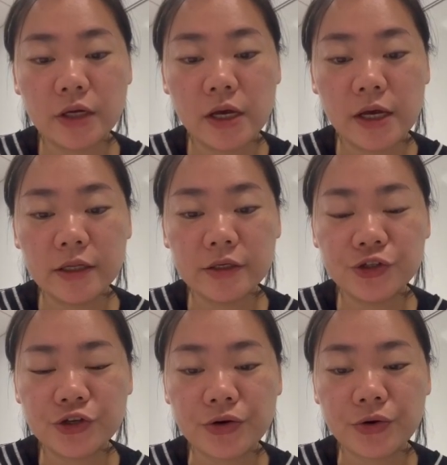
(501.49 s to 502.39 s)
it is
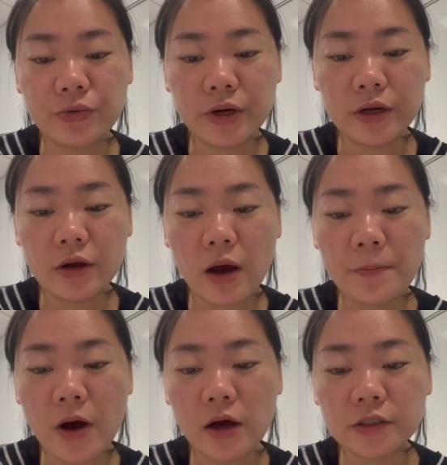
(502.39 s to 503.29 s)
generally not
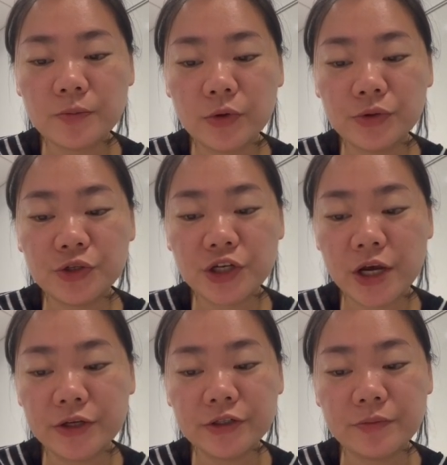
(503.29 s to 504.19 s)
possible to change